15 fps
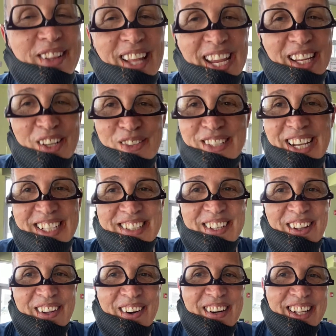Thank you, Dexter
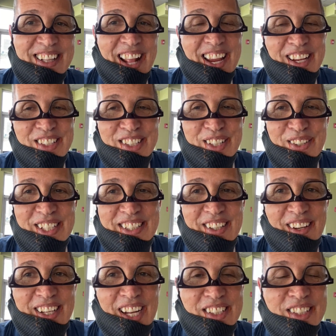Learning. Thank you, students. I'll
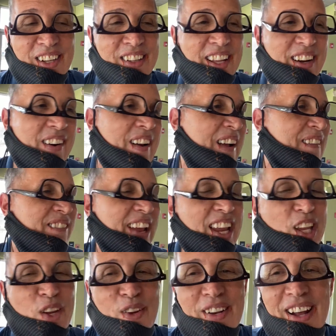catch y'all later.
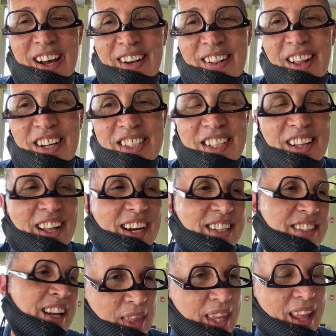Thank you, United Launch
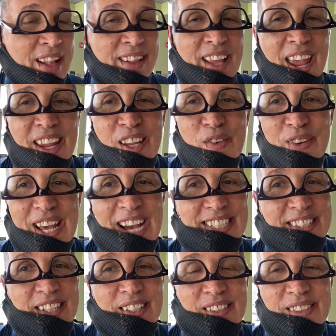Alliance. Thank you,
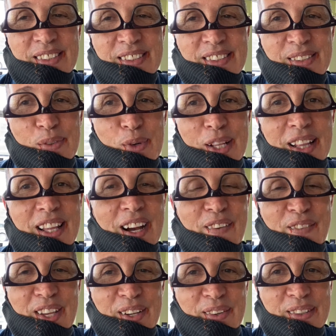NASA. We
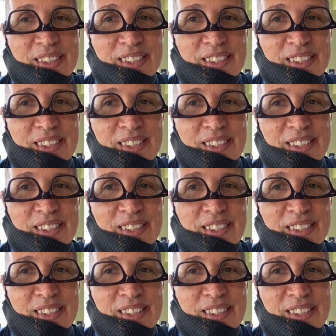love you.